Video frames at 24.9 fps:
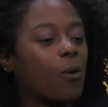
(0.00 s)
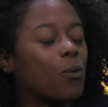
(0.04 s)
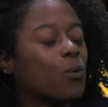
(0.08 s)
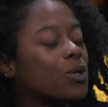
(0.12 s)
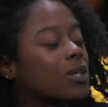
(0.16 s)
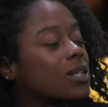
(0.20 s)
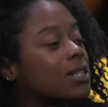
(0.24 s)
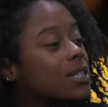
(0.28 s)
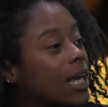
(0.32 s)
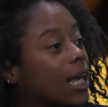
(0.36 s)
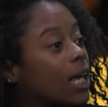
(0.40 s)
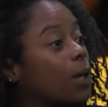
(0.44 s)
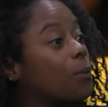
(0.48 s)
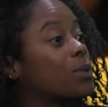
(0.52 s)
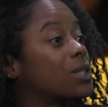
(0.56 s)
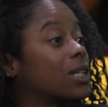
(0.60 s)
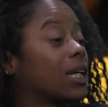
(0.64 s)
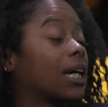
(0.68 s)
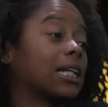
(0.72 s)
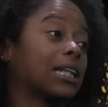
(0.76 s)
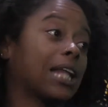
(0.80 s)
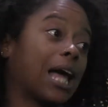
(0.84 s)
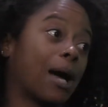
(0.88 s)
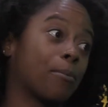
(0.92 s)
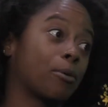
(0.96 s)
will say it was a
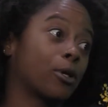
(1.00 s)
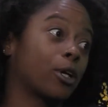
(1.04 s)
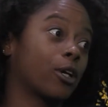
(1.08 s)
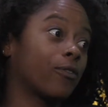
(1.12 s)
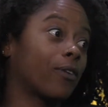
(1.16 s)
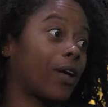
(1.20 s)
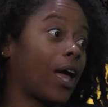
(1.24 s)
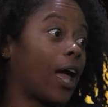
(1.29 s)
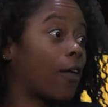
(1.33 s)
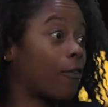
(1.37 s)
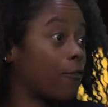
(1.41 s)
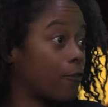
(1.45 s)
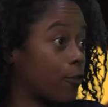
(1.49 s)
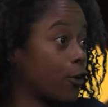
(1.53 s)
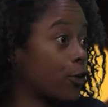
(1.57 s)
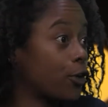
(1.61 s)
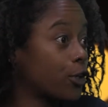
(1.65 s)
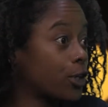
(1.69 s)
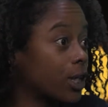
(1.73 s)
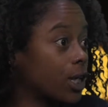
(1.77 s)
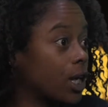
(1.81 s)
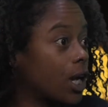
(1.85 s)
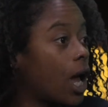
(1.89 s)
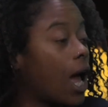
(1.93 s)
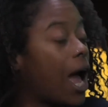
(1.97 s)
collaborative
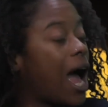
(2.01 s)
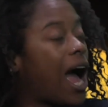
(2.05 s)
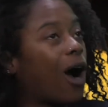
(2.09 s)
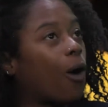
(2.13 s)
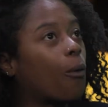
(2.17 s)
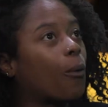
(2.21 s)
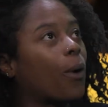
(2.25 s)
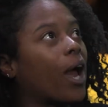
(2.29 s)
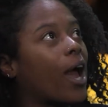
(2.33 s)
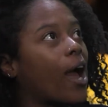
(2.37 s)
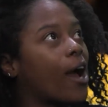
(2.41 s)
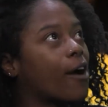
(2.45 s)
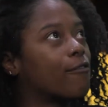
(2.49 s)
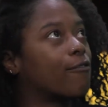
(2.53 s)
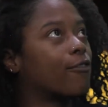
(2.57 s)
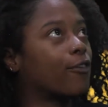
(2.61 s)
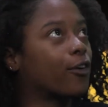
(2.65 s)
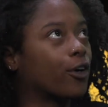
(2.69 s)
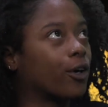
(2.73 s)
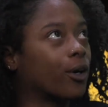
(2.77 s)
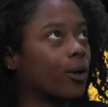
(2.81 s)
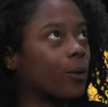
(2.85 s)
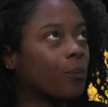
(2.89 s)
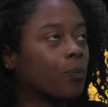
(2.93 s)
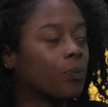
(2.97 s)
effort.
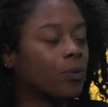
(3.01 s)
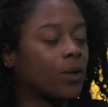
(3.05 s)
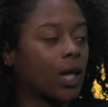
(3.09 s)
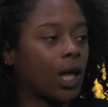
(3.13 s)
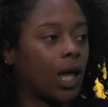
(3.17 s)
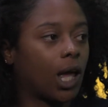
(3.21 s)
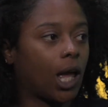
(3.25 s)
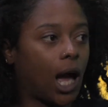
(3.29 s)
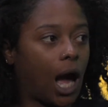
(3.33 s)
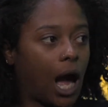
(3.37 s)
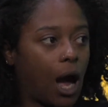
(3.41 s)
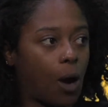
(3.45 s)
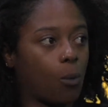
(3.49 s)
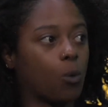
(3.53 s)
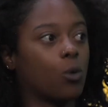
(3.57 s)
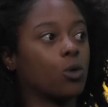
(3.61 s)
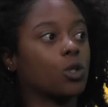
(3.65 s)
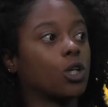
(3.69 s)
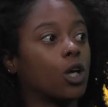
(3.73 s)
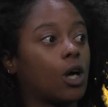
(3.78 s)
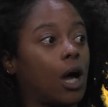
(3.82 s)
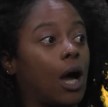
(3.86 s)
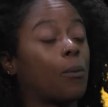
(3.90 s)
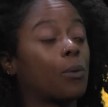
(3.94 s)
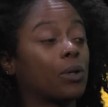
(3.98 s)
However, I
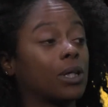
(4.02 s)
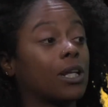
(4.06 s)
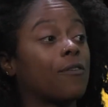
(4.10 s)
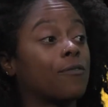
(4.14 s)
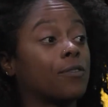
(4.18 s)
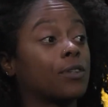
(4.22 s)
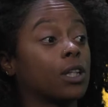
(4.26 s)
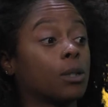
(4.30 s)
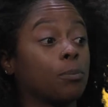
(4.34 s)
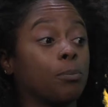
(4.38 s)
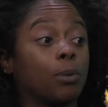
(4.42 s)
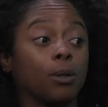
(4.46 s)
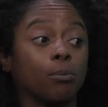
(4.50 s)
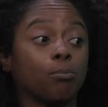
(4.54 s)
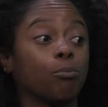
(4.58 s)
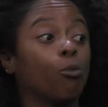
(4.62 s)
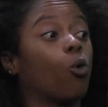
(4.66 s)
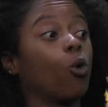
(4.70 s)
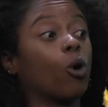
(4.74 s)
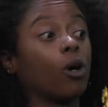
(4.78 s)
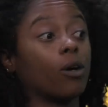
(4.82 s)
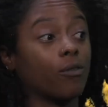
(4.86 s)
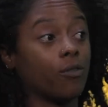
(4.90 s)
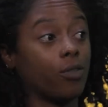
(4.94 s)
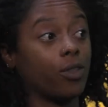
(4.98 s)
will definitely put
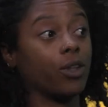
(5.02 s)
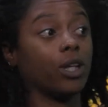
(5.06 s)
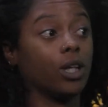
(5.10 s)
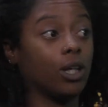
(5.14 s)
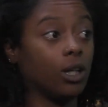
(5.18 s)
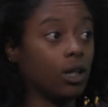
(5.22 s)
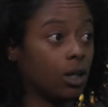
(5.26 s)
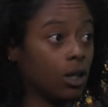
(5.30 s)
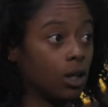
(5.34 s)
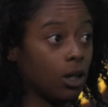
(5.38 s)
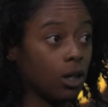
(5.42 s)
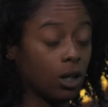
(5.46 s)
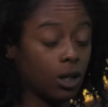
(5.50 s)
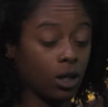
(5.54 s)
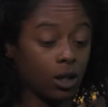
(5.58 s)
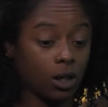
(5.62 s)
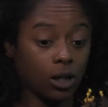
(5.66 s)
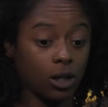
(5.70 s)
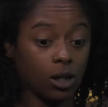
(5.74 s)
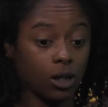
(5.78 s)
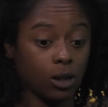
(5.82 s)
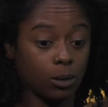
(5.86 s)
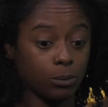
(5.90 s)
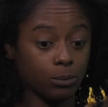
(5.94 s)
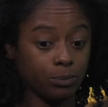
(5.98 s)
more of the
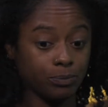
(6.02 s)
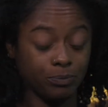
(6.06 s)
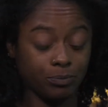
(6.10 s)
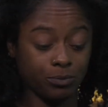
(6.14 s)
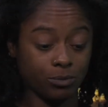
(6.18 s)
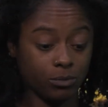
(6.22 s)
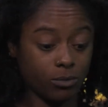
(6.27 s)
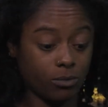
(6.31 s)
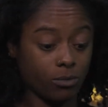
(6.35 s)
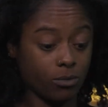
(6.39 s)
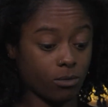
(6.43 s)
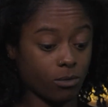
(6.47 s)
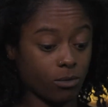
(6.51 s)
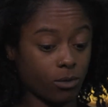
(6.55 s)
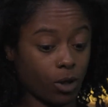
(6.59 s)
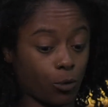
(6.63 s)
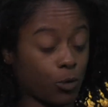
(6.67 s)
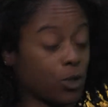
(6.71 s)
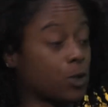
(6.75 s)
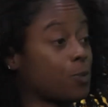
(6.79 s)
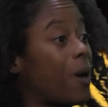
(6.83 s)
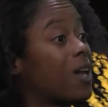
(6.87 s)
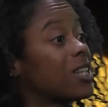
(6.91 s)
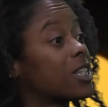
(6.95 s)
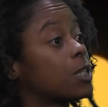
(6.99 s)

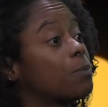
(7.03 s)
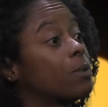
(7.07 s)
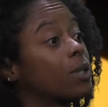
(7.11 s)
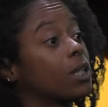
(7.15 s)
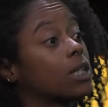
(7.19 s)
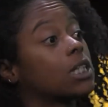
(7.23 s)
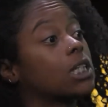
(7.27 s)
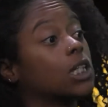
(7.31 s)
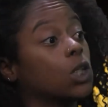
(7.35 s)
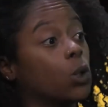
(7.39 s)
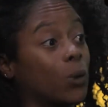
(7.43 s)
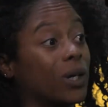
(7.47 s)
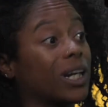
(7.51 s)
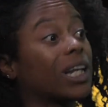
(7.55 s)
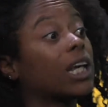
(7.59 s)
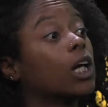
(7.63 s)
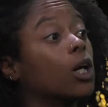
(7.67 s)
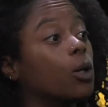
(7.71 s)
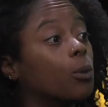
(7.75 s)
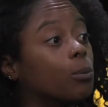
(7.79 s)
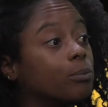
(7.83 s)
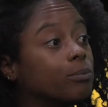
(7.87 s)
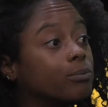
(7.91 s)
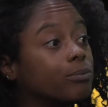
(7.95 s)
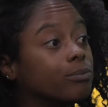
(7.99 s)
responsibility on
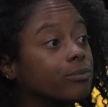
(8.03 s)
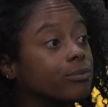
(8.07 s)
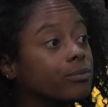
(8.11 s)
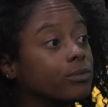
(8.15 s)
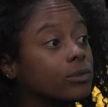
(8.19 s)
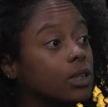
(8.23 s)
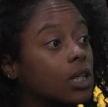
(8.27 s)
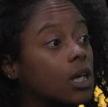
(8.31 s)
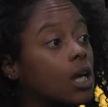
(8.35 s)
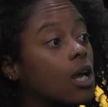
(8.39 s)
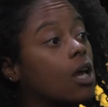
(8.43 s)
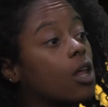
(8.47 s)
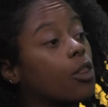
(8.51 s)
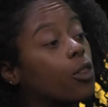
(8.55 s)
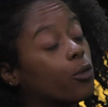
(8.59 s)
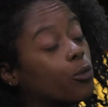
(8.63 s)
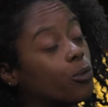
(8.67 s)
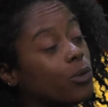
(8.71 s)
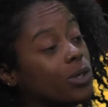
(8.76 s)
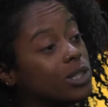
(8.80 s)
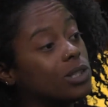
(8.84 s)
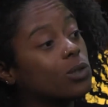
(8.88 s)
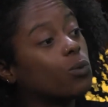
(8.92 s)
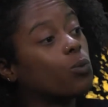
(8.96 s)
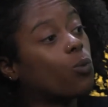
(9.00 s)
him. The
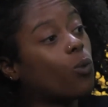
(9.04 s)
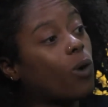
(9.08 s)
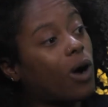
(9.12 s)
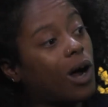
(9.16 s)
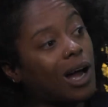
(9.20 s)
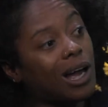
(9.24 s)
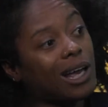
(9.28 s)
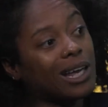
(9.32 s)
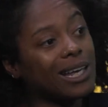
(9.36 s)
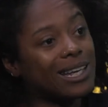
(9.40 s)
reason why